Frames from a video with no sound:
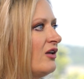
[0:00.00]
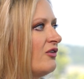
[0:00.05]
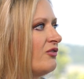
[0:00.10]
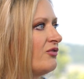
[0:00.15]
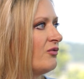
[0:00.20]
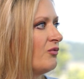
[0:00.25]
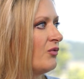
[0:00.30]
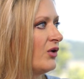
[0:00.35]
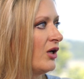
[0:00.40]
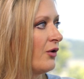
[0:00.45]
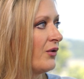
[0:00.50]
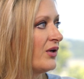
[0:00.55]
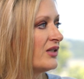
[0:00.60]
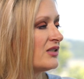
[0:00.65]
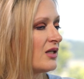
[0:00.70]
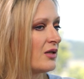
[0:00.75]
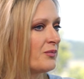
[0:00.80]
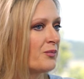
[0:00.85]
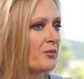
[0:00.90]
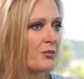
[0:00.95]
If
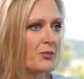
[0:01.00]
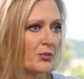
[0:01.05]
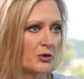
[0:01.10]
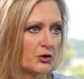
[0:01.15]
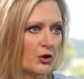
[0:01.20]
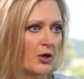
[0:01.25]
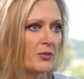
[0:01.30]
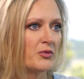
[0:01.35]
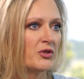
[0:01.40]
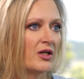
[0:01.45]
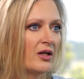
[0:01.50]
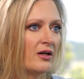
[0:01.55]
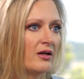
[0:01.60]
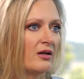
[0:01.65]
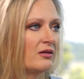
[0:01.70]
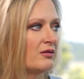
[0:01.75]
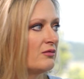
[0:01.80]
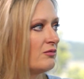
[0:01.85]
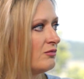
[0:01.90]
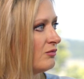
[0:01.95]
it's a
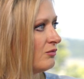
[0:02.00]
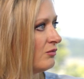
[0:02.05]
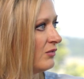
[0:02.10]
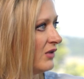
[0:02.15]
prescription